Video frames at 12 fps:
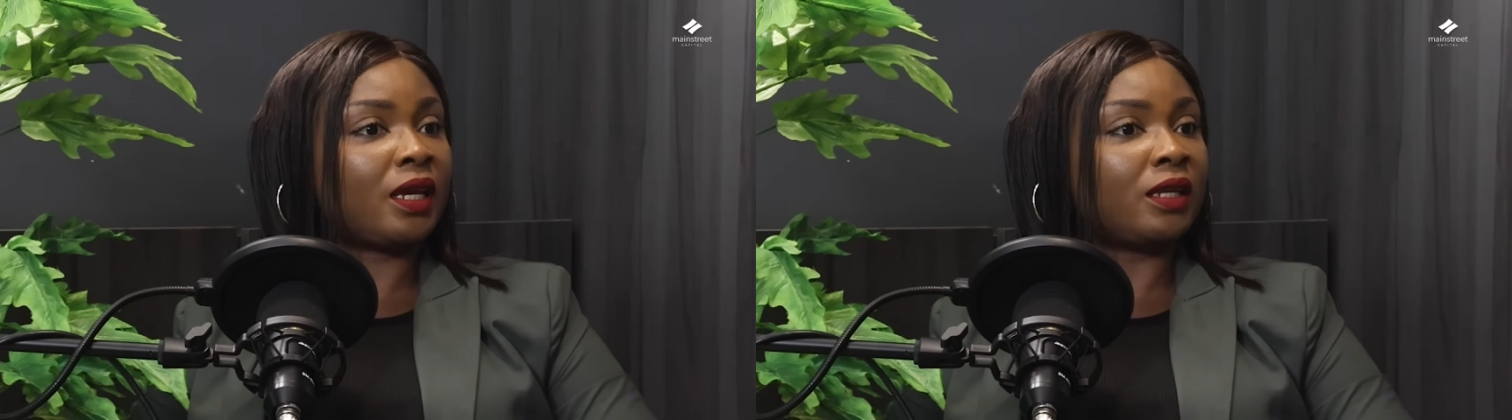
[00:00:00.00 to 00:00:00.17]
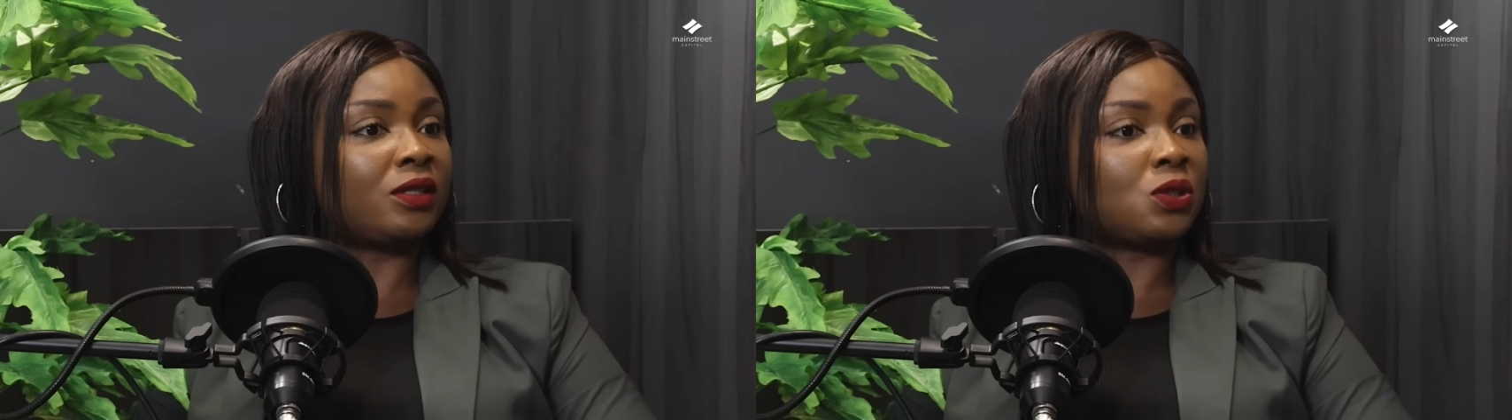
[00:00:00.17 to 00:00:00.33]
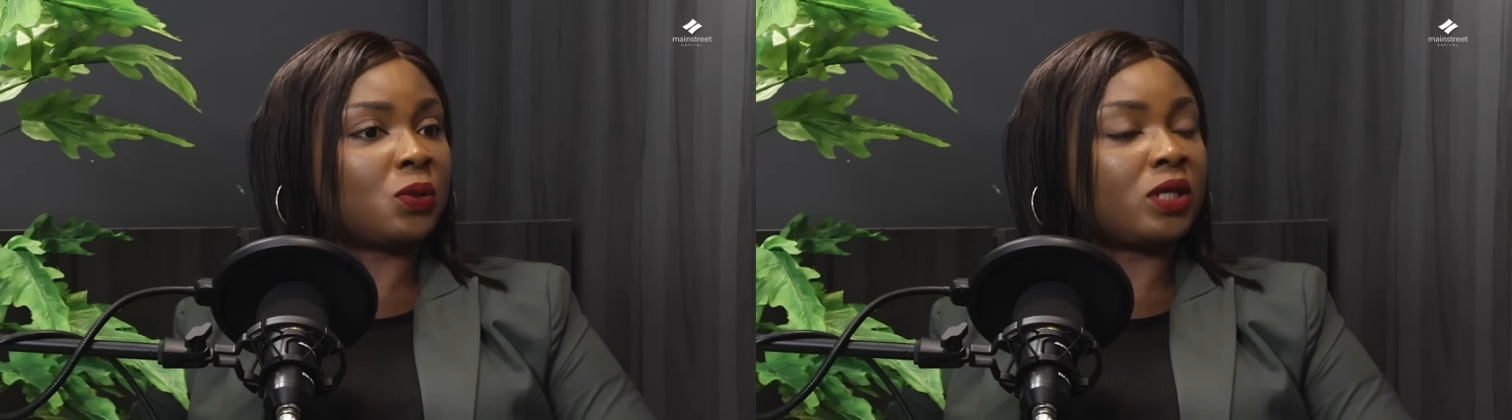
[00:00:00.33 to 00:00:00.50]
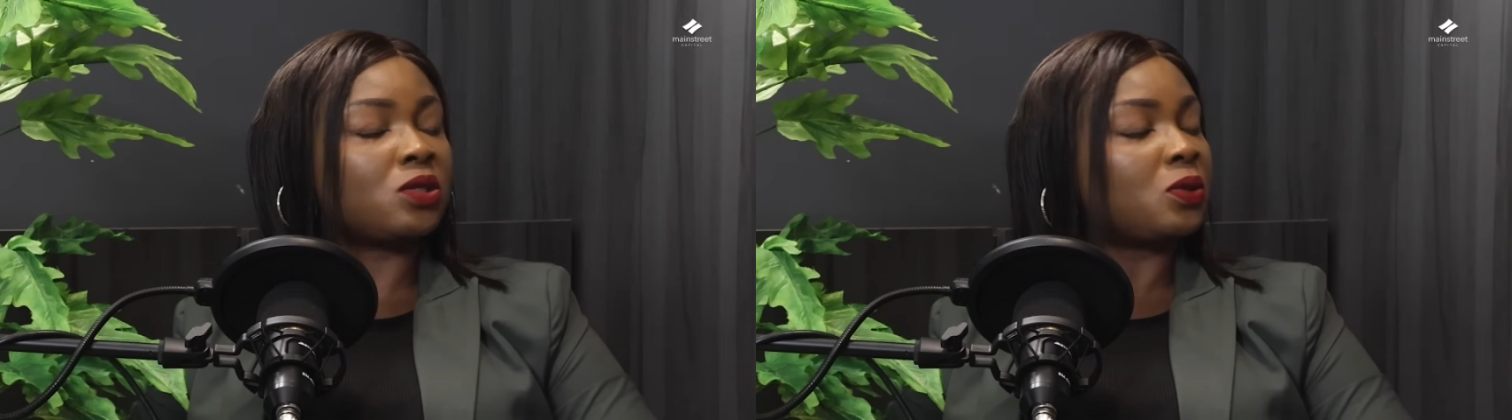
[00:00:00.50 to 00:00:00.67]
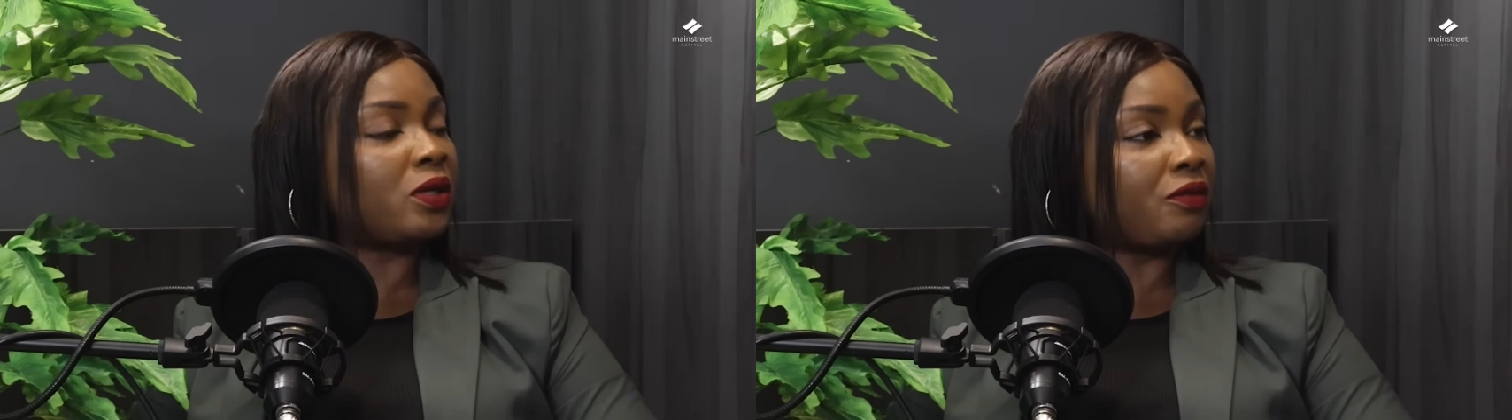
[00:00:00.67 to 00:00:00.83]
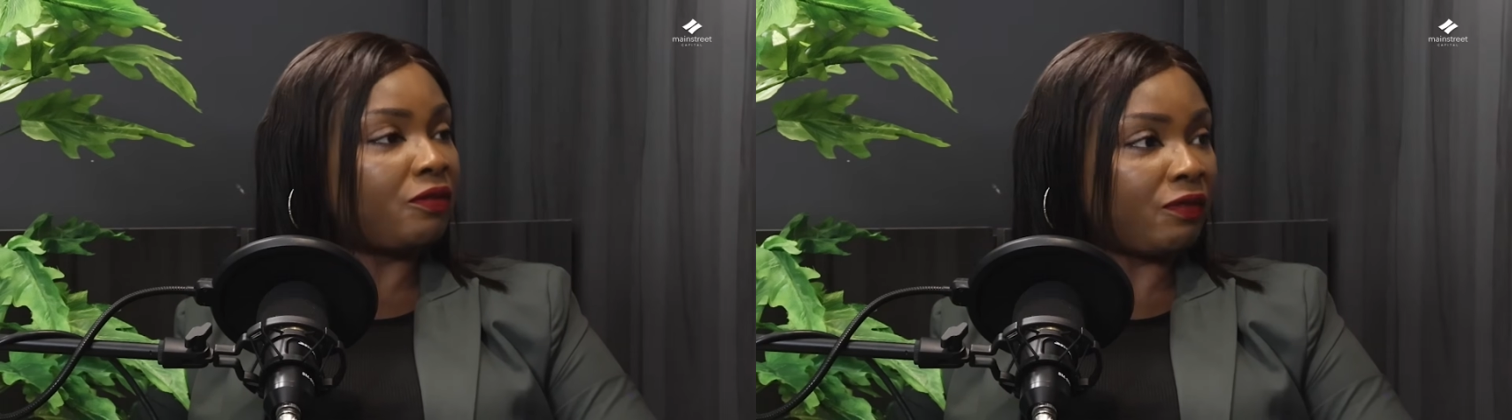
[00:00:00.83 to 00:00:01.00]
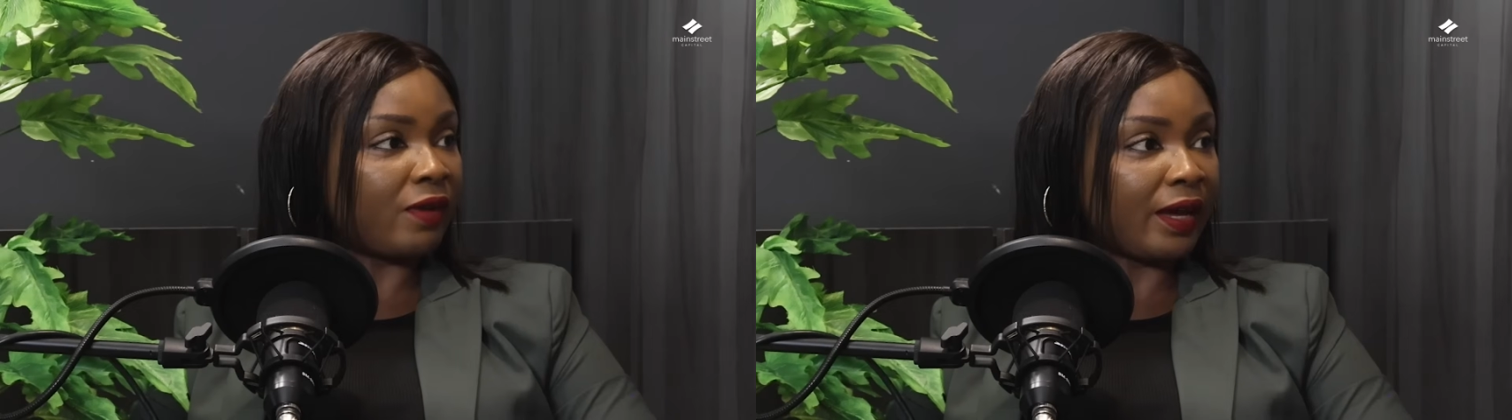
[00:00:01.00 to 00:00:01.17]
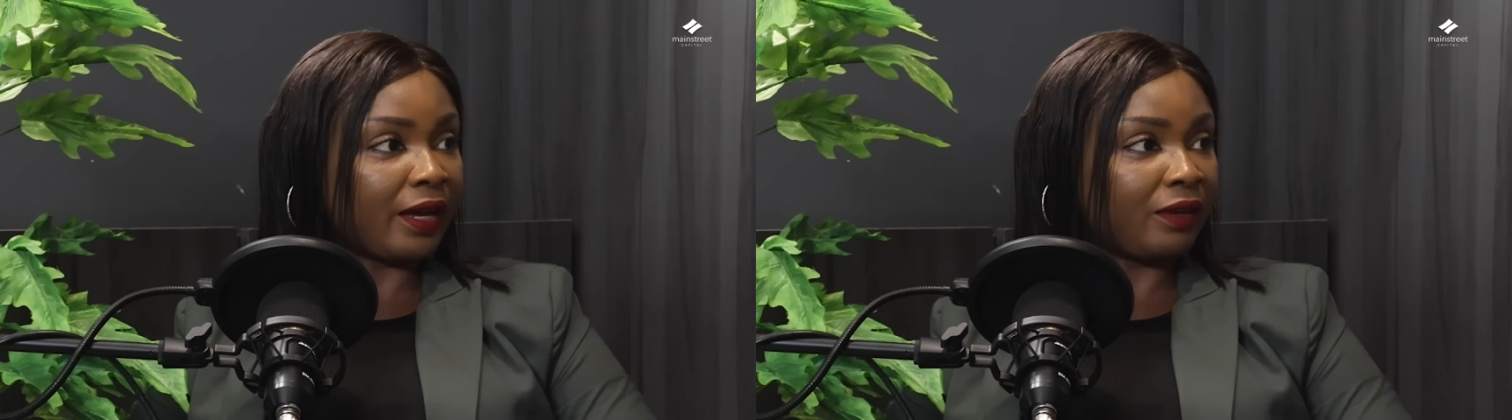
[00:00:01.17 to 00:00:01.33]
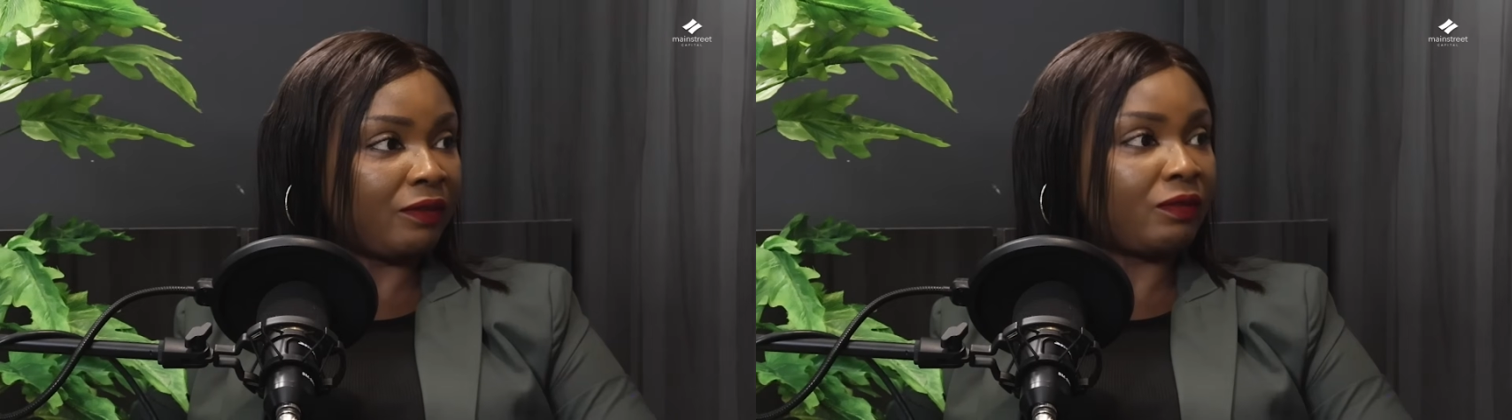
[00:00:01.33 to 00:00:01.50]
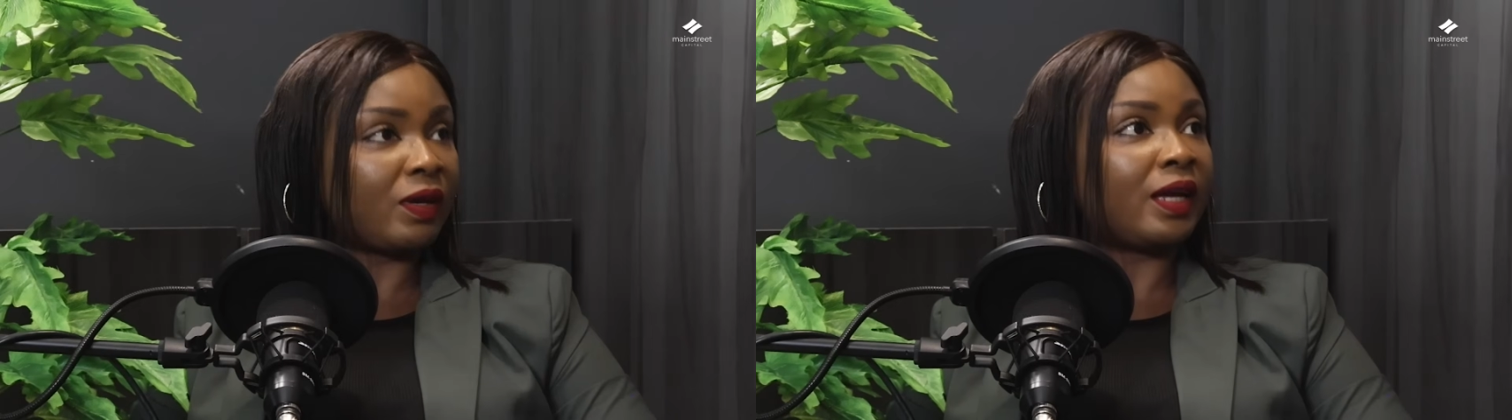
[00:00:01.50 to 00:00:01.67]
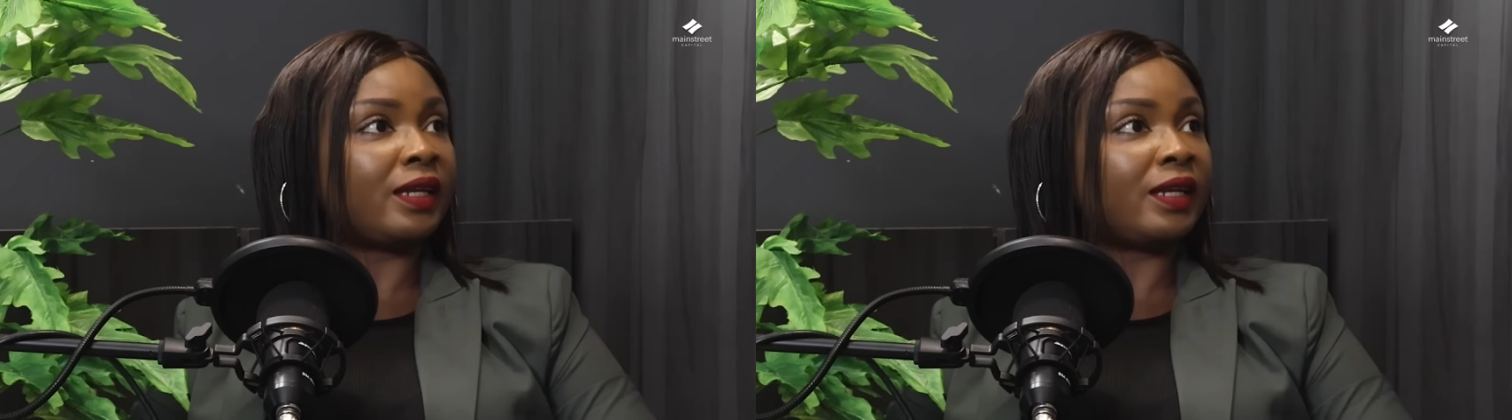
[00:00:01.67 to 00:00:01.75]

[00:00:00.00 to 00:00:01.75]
in 2025,